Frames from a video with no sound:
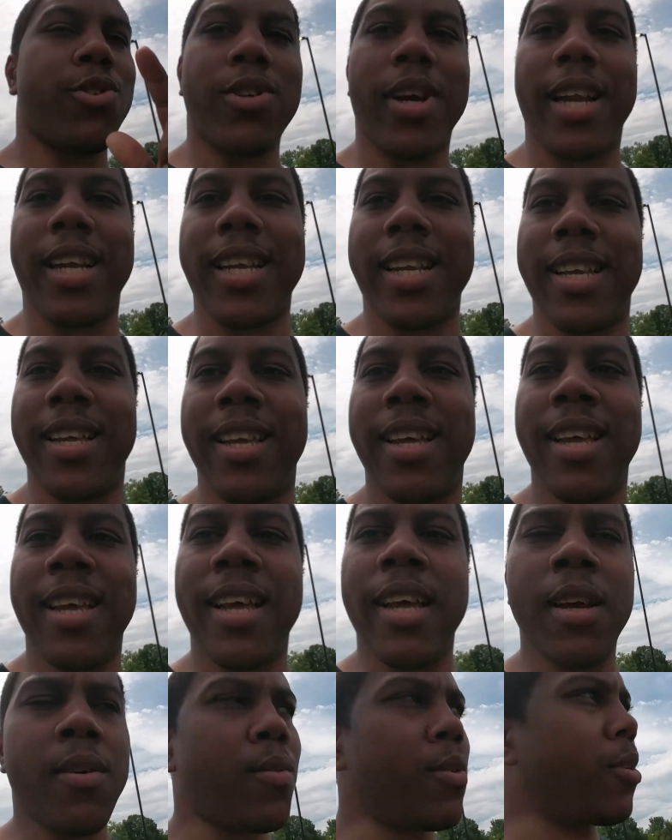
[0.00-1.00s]
Try to,
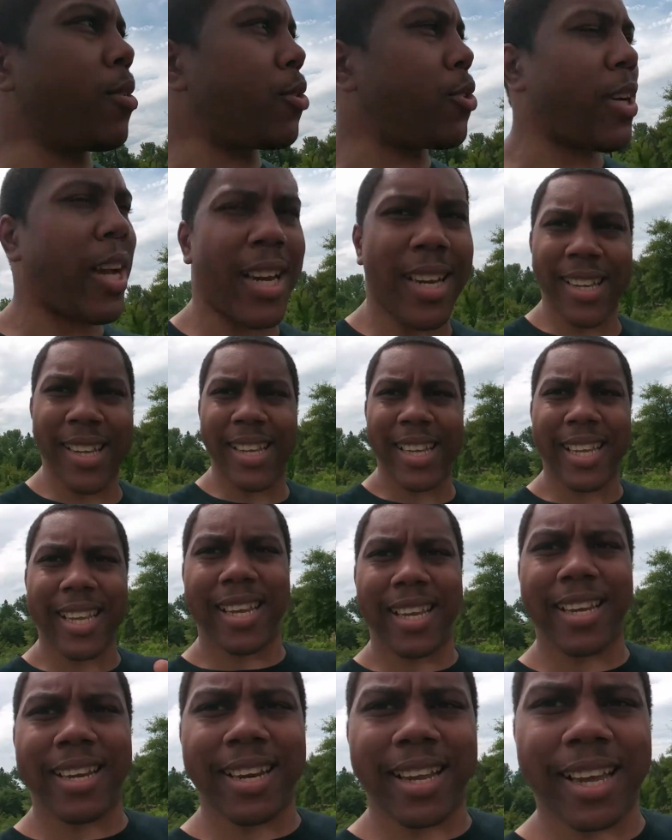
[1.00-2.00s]
I'm gonna try to
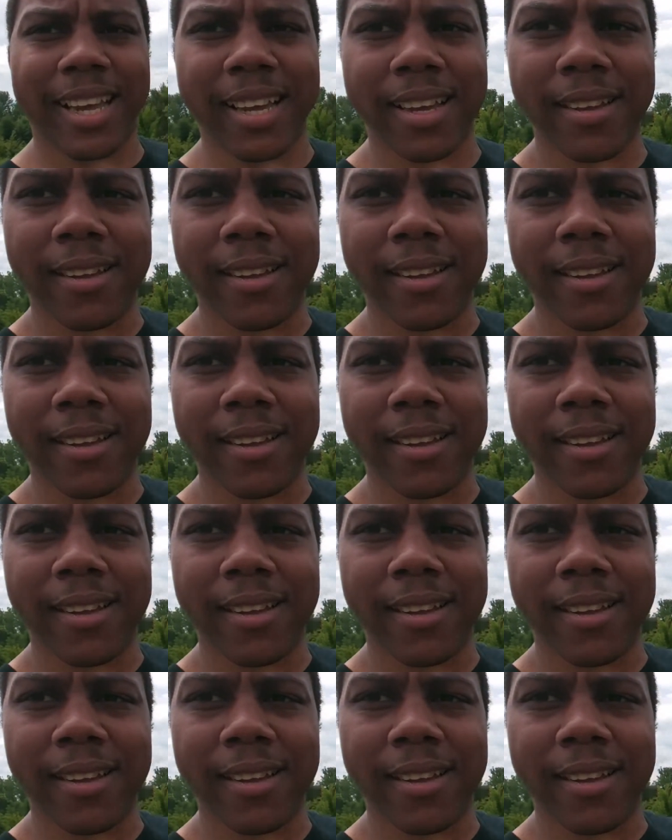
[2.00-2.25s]
get in there.